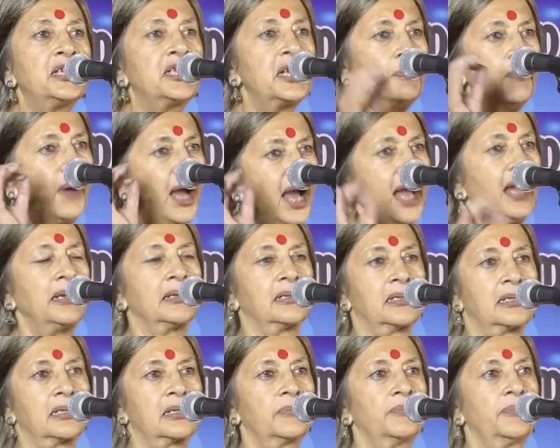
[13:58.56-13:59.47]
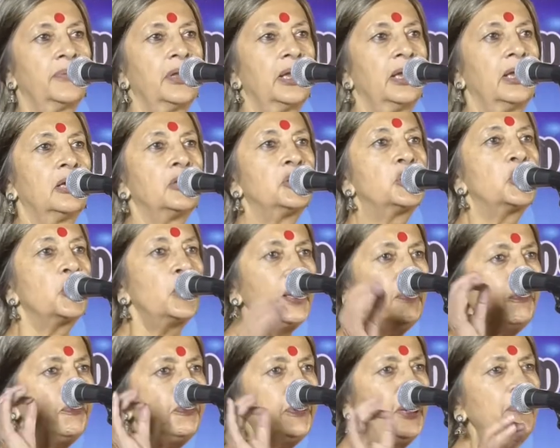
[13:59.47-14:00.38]
demand to
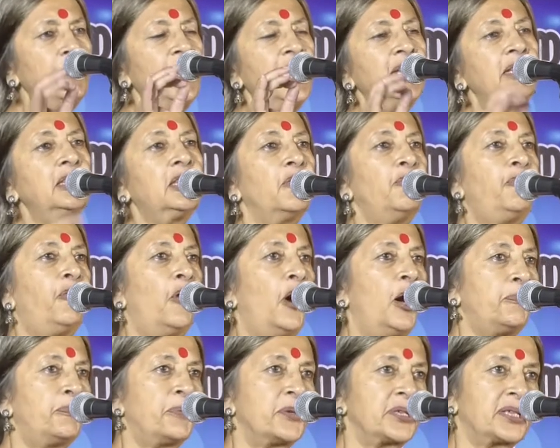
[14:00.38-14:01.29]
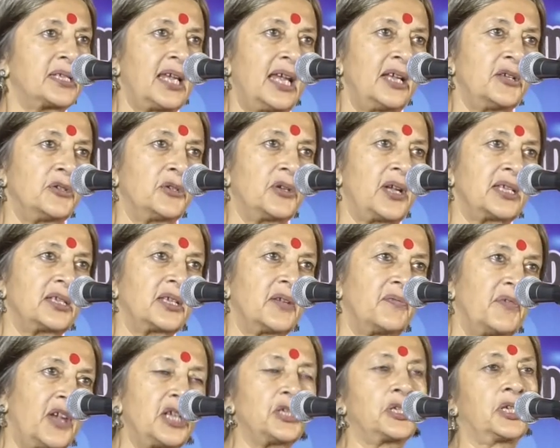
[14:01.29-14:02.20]
implement the 4%
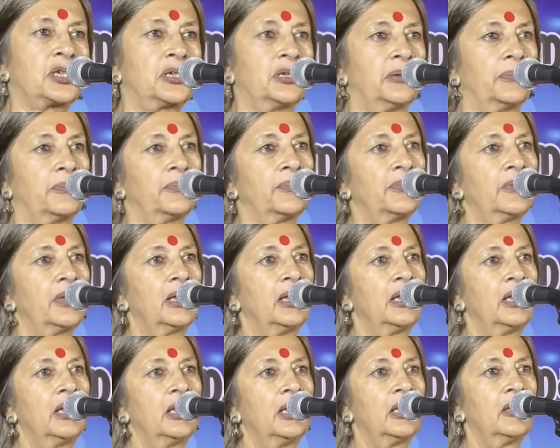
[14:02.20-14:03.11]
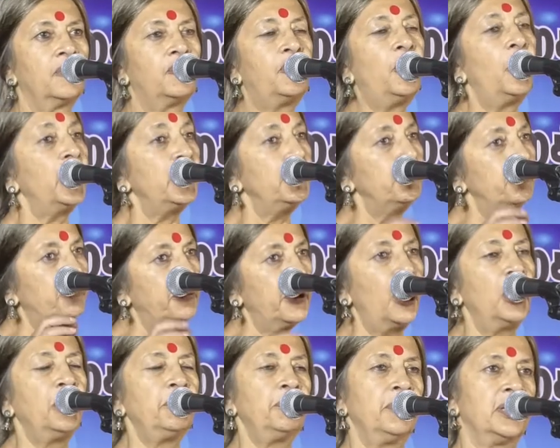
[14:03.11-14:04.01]
reservation for
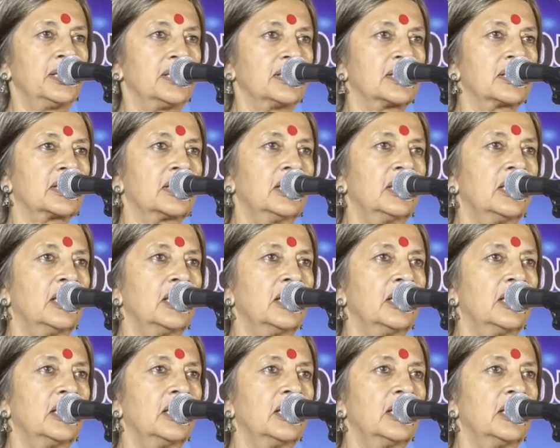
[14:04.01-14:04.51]
employment